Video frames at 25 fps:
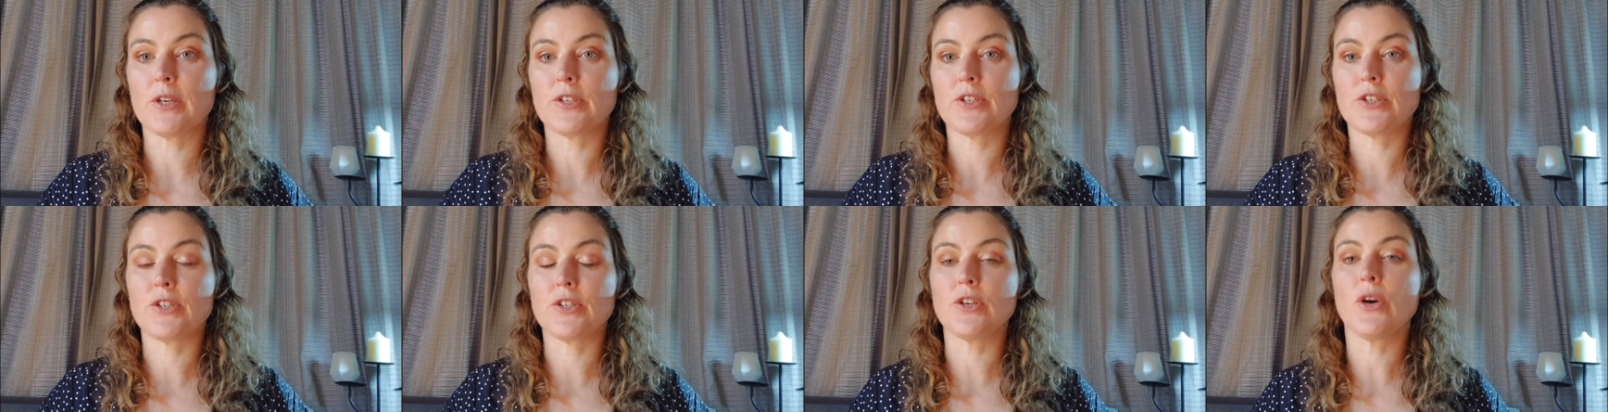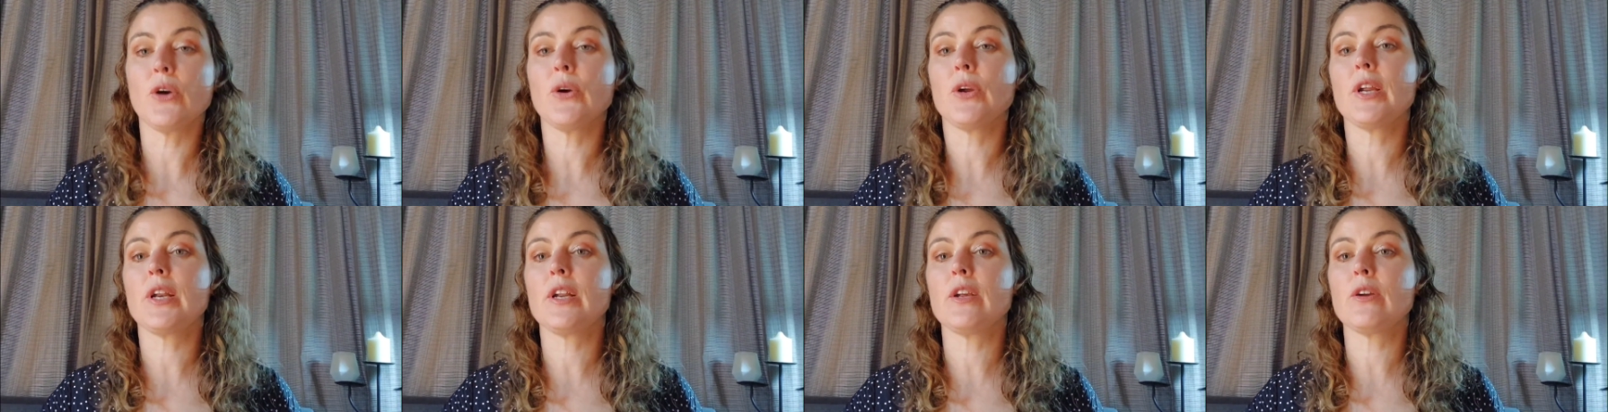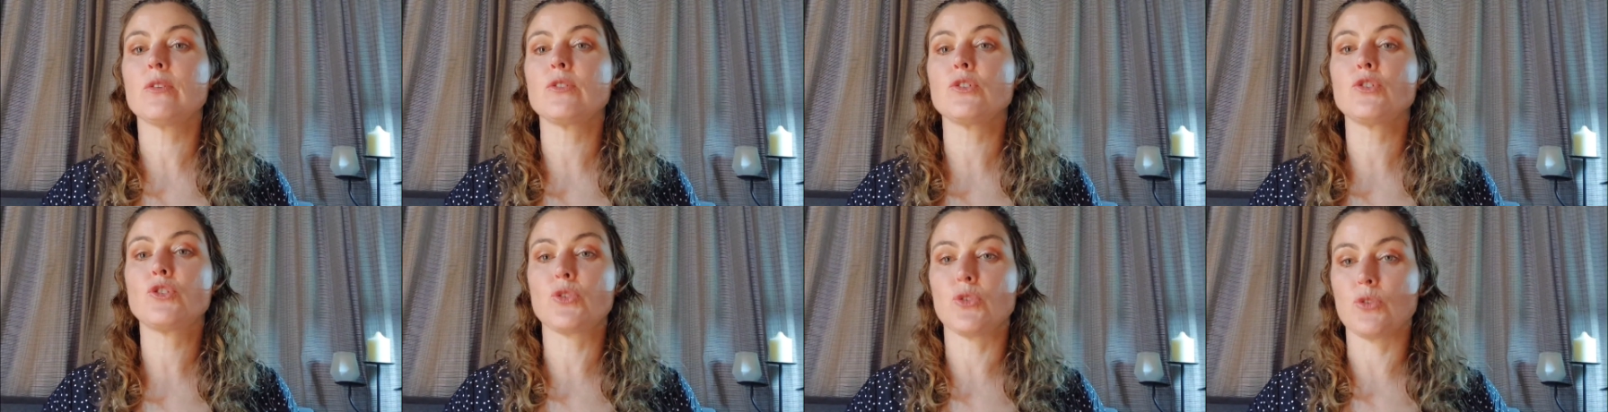Do you know any
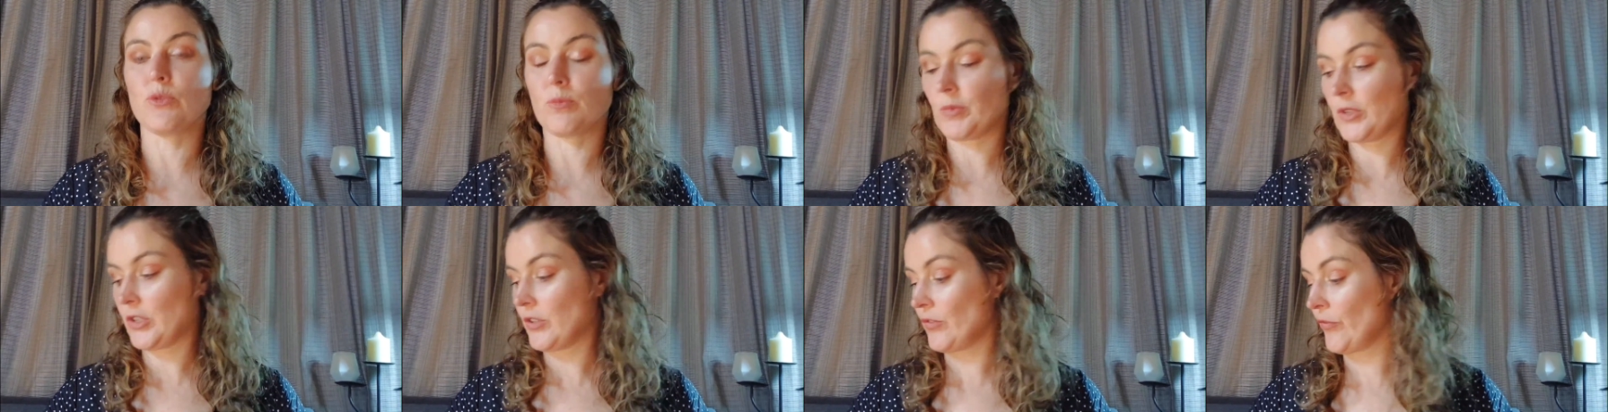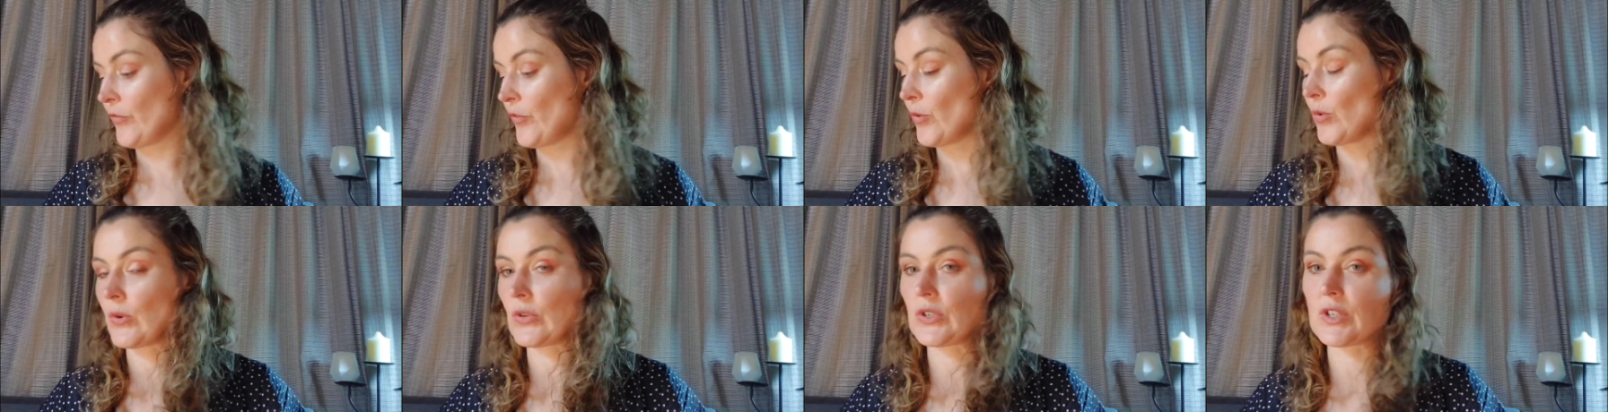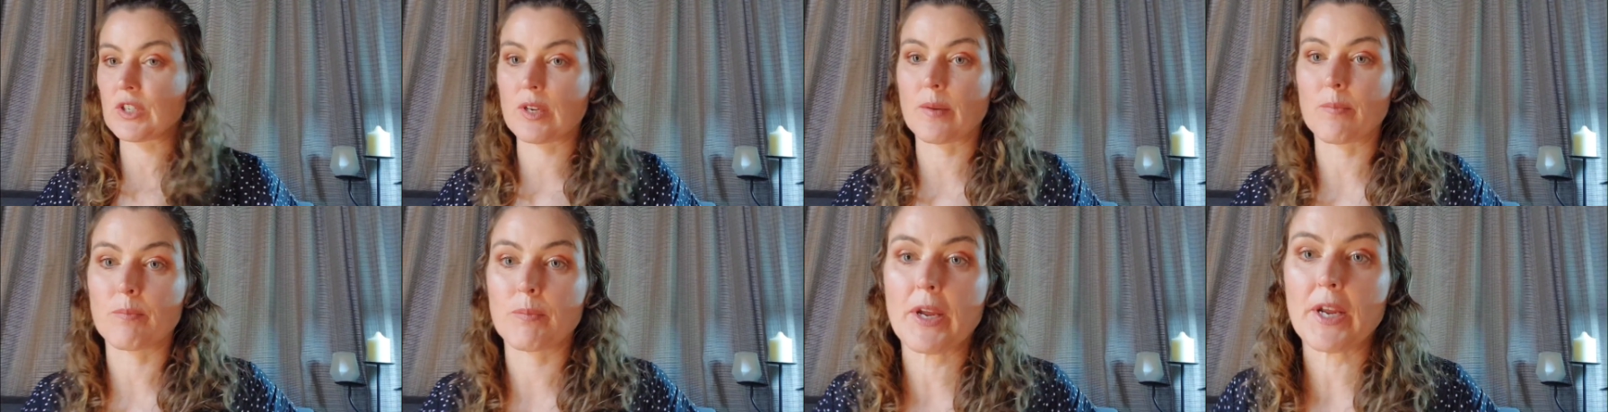good dupes for
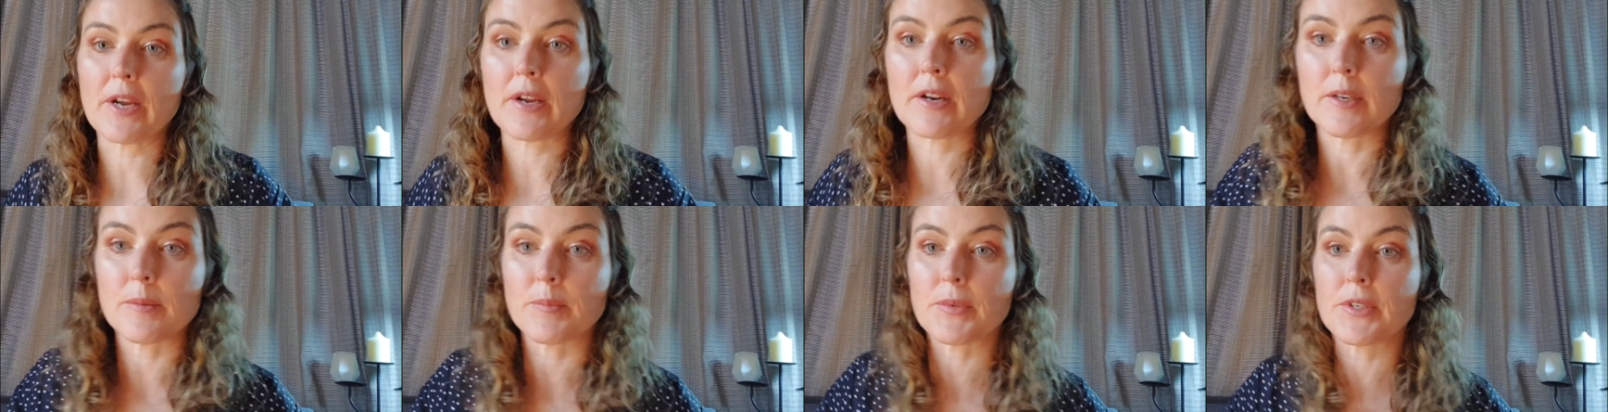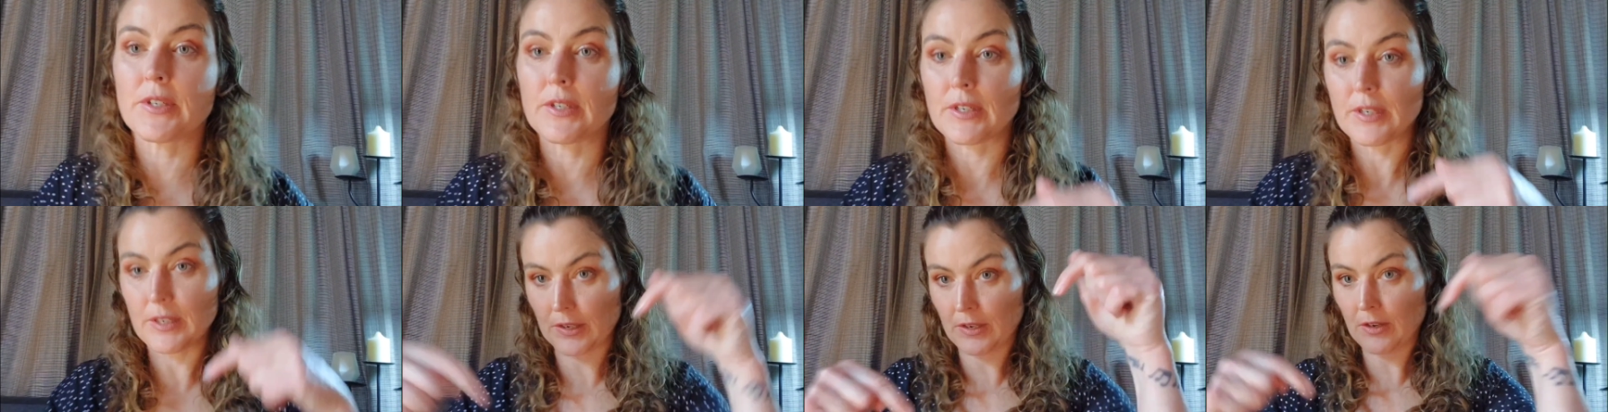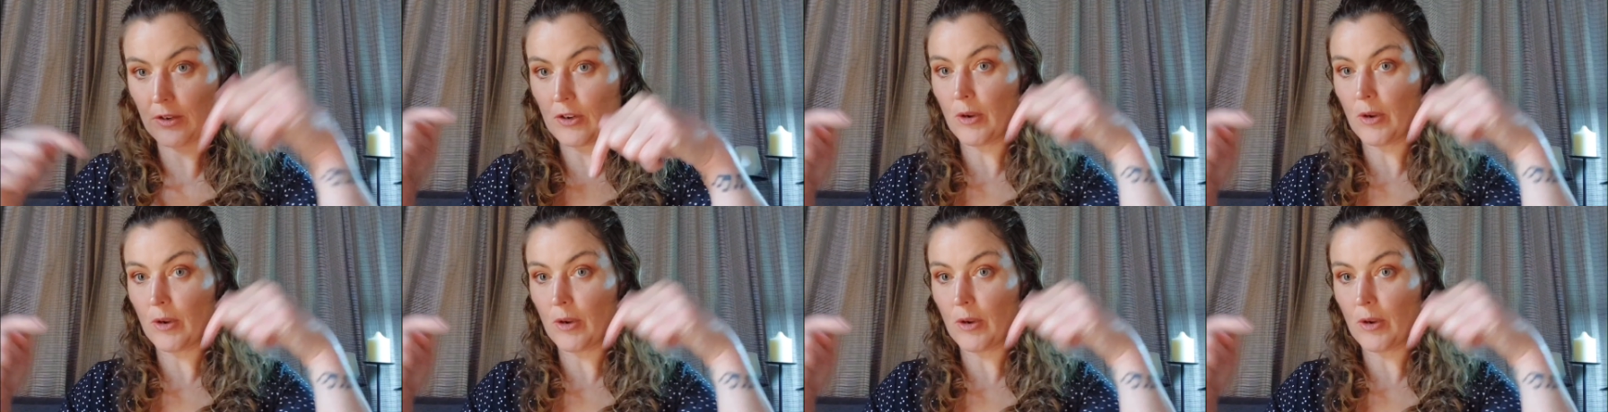some MAC lipsticks?